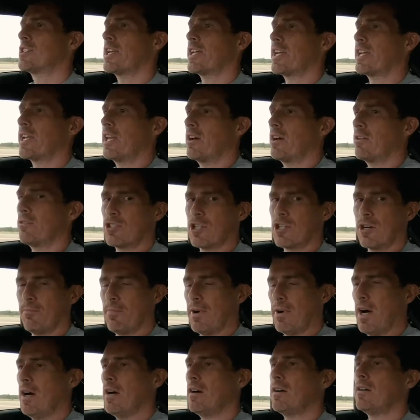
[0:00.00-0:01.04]
Cheeky little
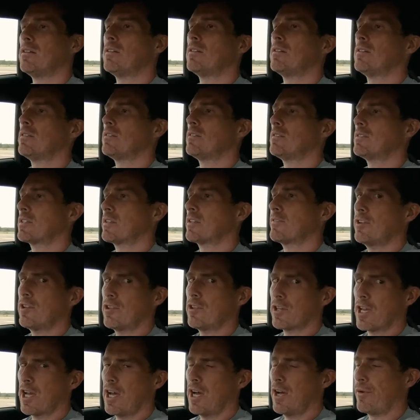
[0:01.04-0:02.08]
jumper. Let's give it
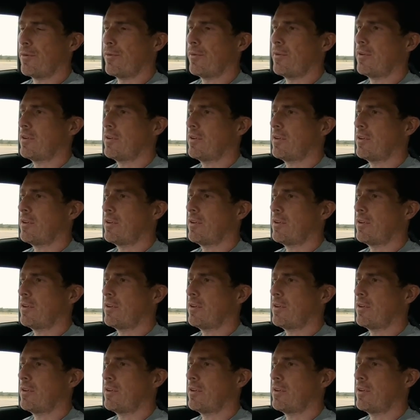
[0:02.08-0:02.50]
another go.